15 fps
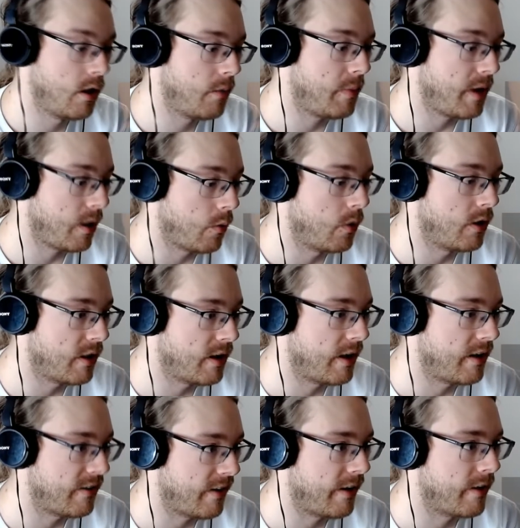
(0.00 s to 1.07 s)
being one of the
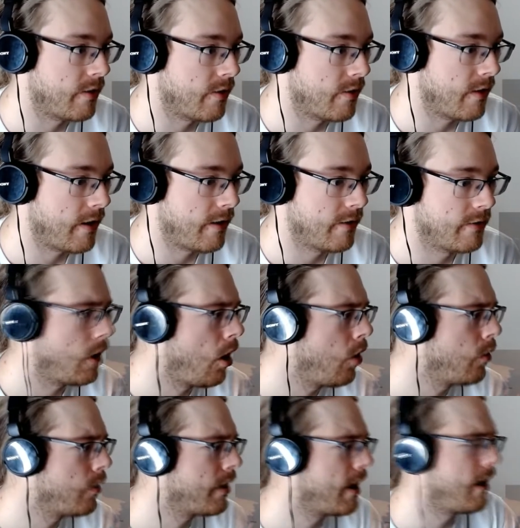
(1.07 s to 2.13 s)
nine Titans, yeah.
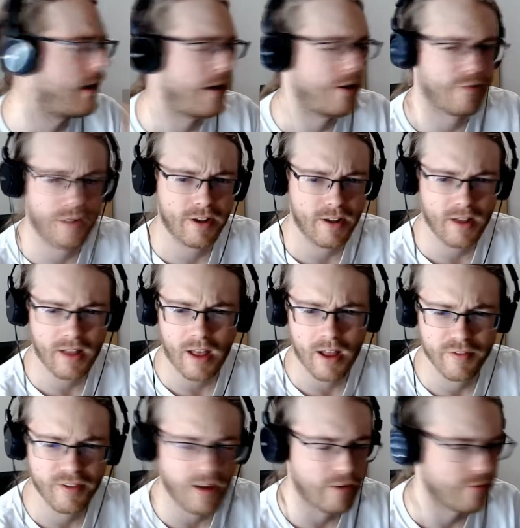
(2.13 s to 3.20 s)
Oh yeah, I forgot, god, I
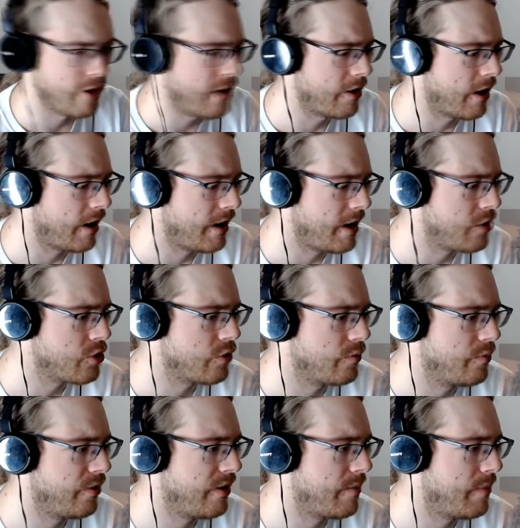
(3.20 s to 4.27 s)
forgot Reiner got injured
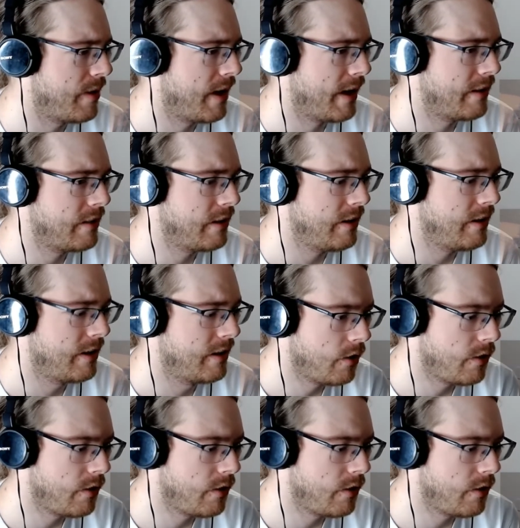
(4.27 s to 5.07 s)
pretty badly.